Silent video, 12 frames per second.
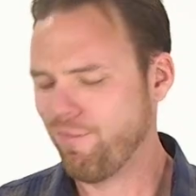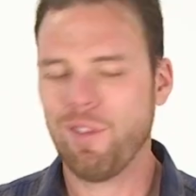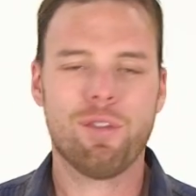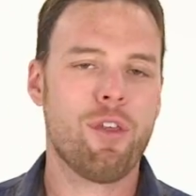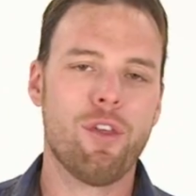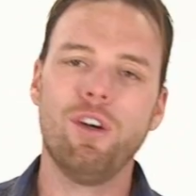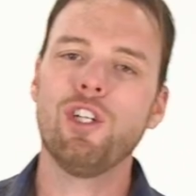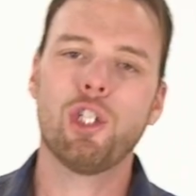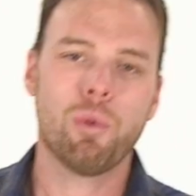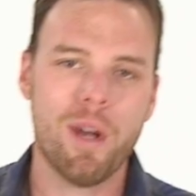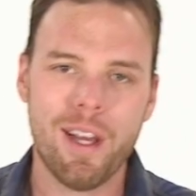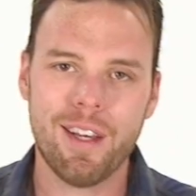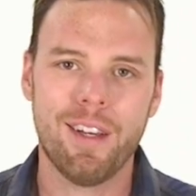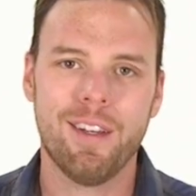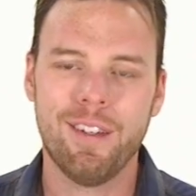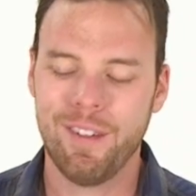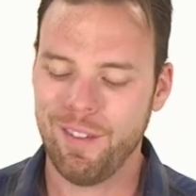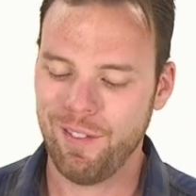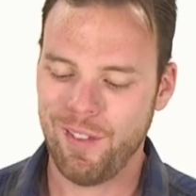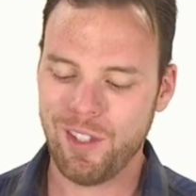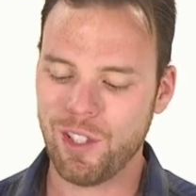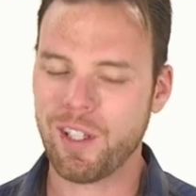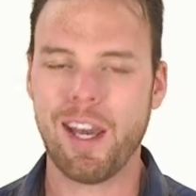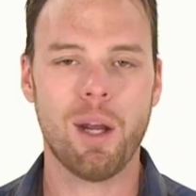Third trick, this
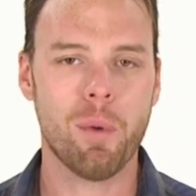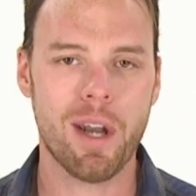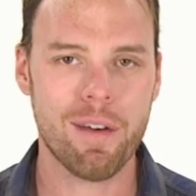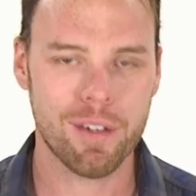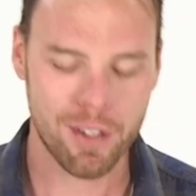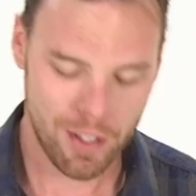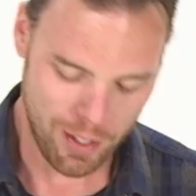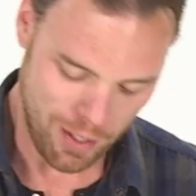is kind of whatever,